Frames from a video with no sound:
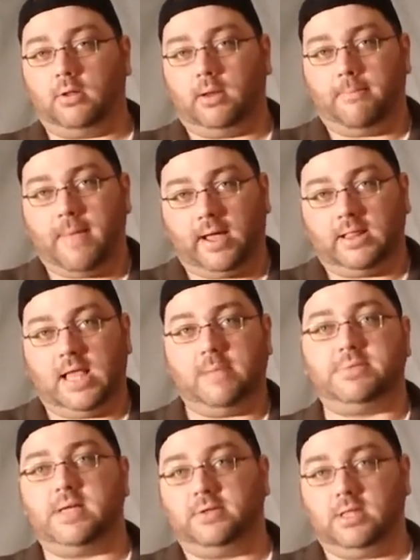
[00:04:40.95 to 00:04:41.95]
and it
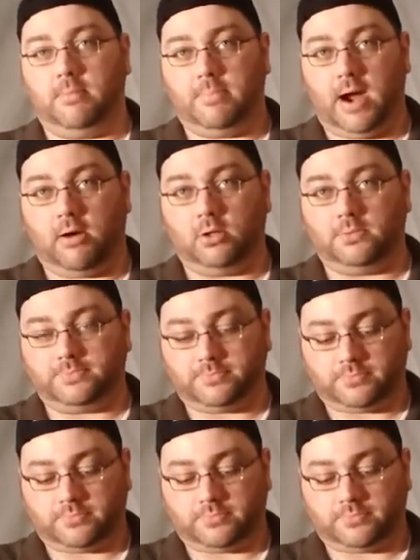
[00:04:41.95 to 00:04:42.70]
clamps down to the barrel.